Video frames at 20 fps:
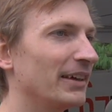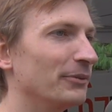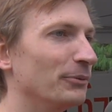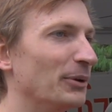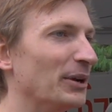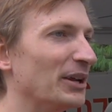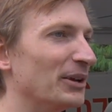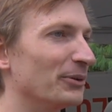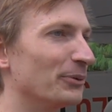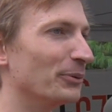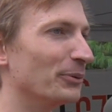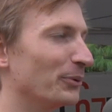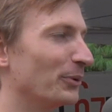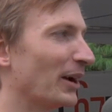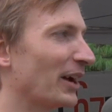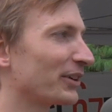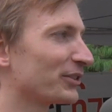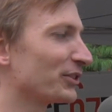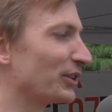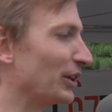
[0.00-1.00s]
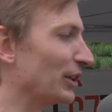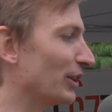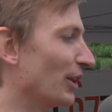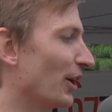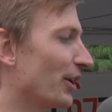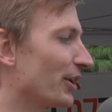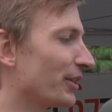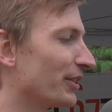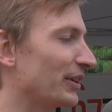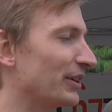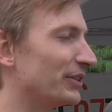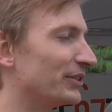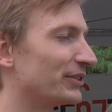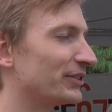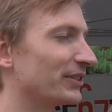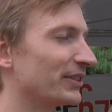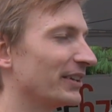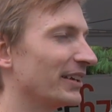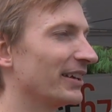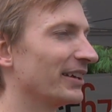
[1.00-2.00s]
we actually a lot of
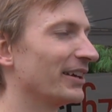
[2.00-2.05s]
these